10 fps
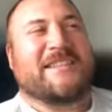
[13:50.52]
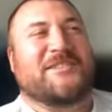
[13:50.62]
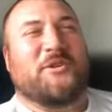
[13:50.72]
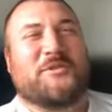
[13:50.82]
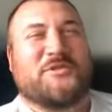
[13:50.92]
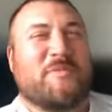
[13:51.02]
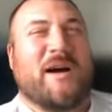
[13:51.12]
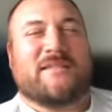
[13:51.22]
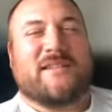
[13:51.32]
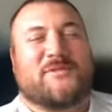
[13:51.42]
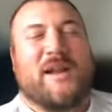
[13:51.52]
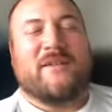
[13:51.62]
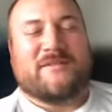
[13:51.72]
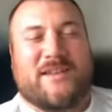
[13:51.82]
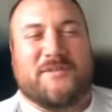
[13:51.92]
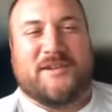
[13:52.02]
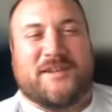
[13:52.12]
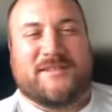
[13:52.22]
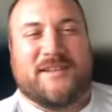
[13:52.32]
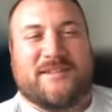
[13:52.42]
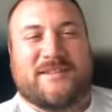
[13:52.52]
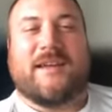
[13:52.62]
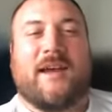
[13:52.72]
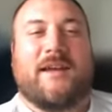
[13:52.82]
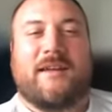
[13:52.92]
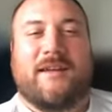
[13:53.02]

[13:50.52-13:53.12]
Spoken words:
told you about this when I was at Utah State. This guy,